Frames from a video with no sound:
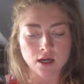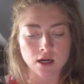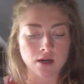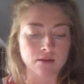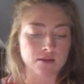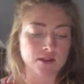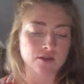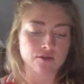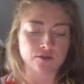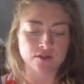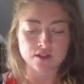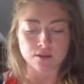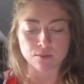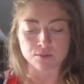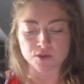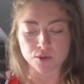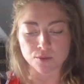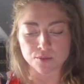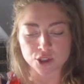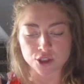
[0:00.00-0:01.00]
so it's
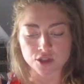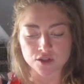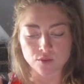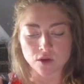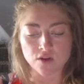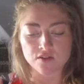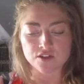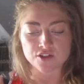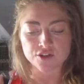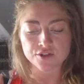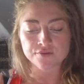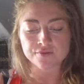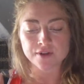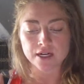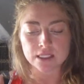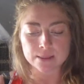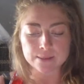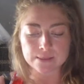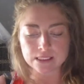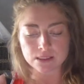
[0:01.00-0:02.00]
absorption as well. Certain
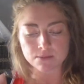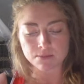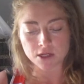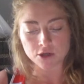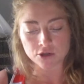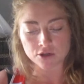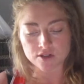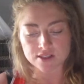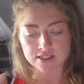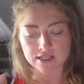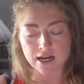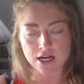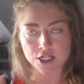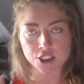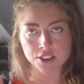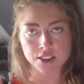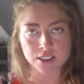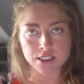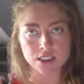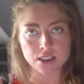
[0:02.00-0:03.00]
vitamins and minerals that
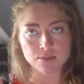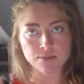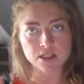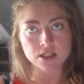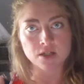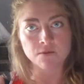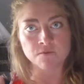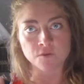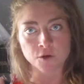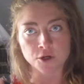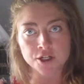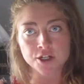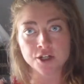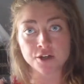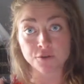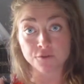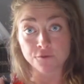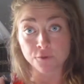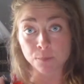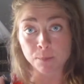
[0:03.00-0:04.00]
actually need to be converted or
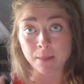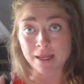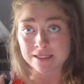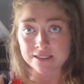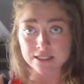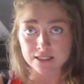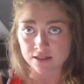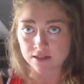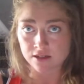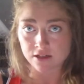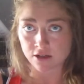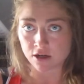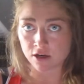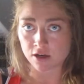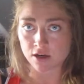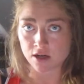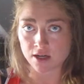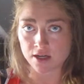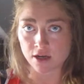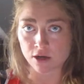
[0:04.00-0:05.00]
fermented in
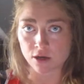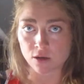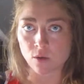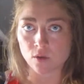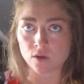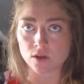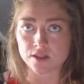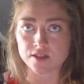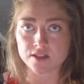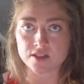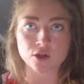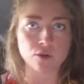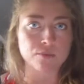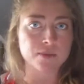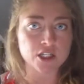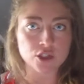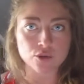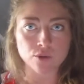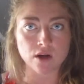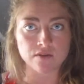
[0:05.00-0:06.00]
our colon. So
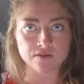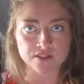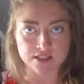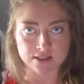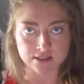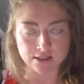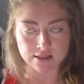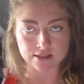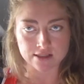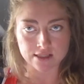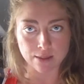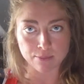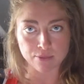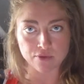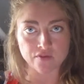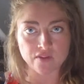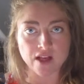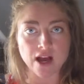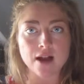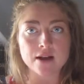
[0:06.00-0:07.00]
B12 is an example
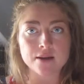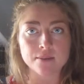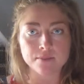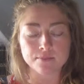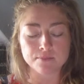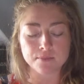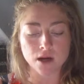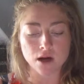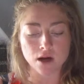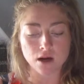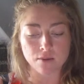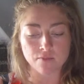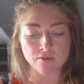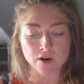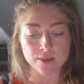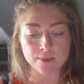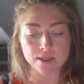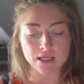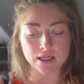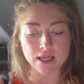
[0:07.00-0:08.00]
of that, and
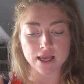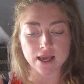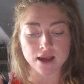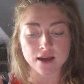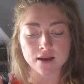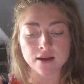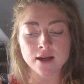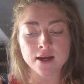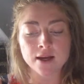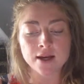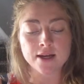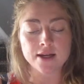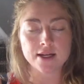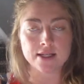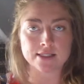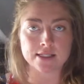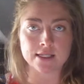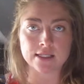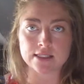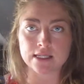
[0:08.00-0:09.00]
vitamin K
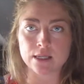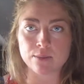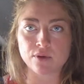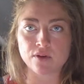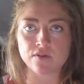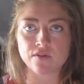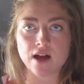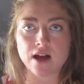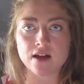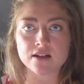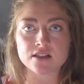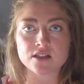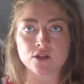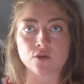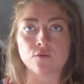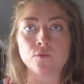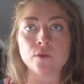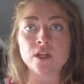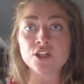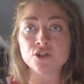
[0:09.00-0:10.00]
is an example of that. So
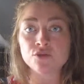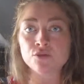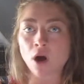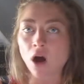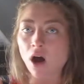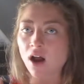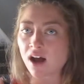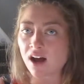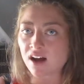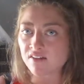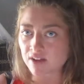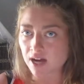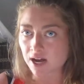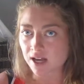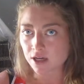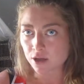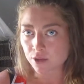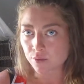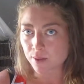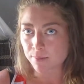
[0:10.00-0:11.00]
if we do not have
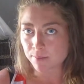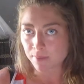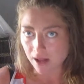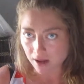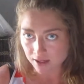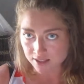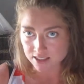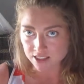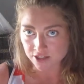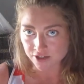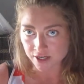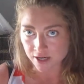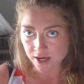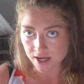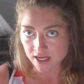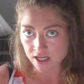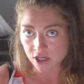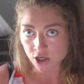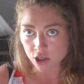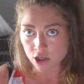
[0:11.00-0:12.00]
adequate bacteria
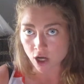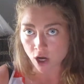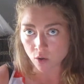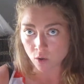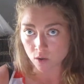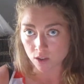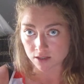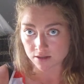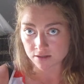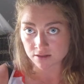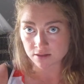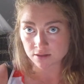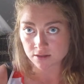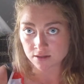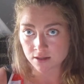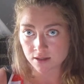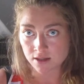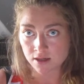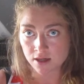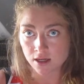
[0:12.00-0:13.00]
in our colon,
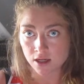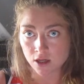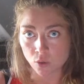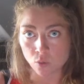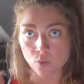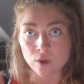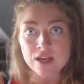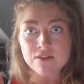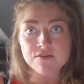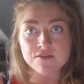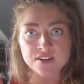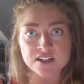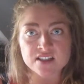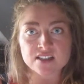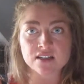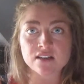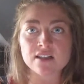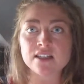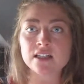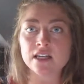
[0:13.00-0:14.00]
we
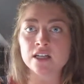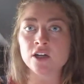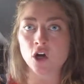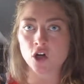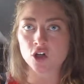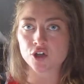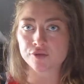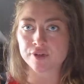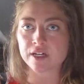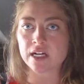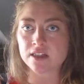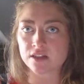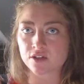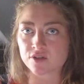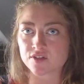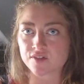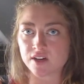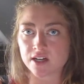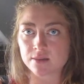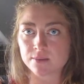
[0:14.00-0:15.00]
physically cannot create
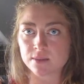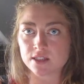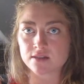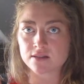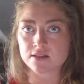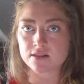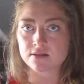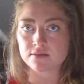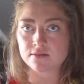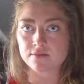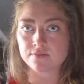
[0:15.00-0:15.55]
those vitamins.